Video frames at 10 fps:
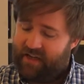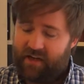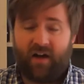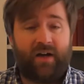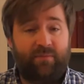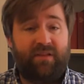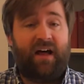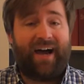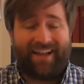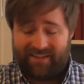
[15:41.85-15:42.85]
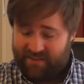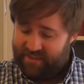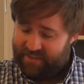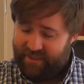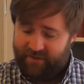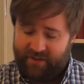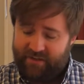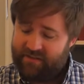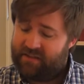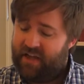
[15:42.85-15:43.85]
God blinds the
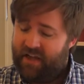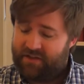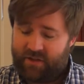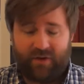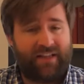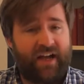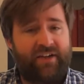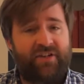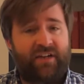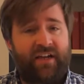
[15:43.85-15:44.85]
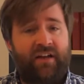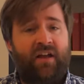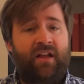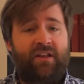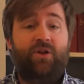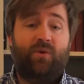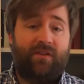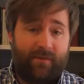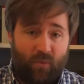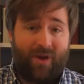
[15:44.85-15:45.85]
Syrians so Elisha can lure
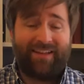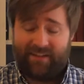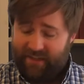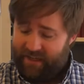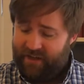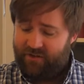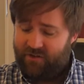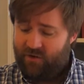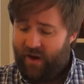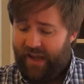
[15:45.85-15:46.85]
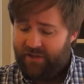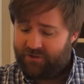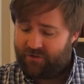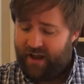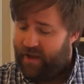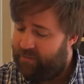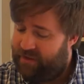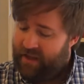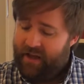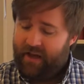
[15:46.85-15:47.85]
them willingly into a trap.
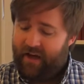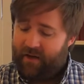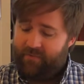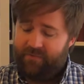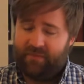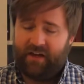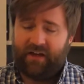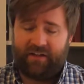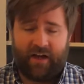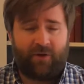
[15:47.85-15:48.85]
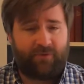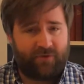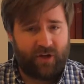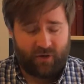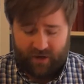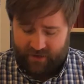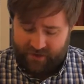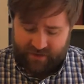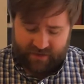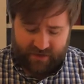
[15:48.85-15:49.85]
A helpful note on
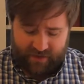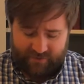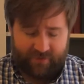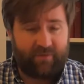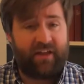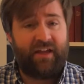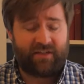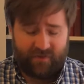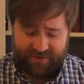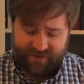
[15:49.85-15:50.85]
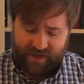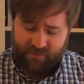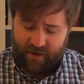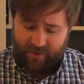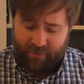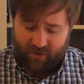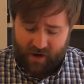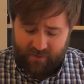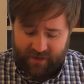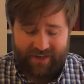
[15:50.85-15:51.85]
this from the ESV Study Bible,
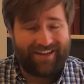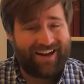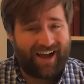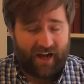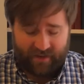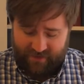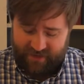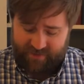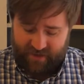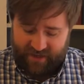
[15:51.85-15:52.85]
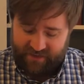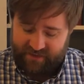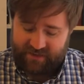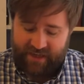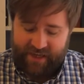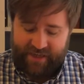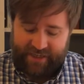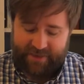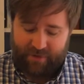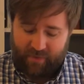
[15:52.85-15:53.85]
probably not, this blindness,
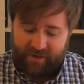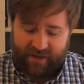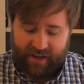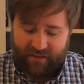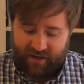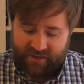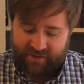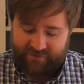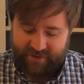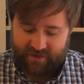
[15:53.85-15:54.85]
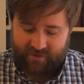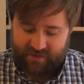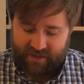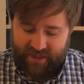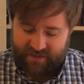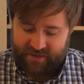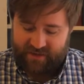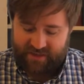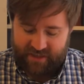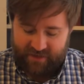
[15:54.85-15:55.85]
is probably not a loss of physical sight, so
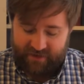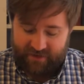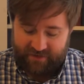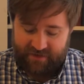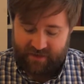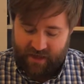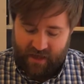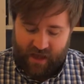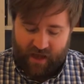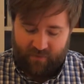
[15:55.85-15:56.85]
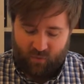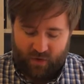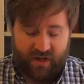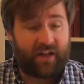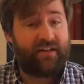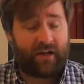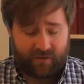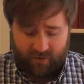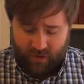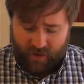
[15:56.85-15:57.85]
the Syrians would not doubt
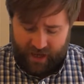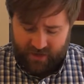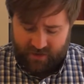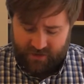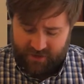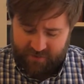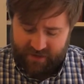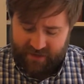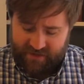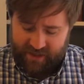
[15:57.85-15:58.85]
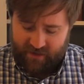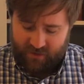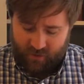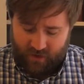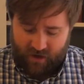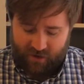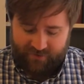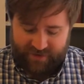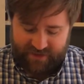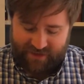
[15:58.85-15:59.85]
their location just because they could no longer
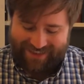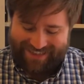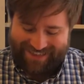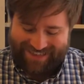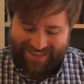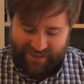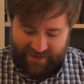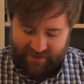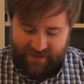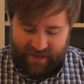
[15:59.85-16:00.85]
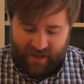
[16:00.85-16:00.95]
physically see it.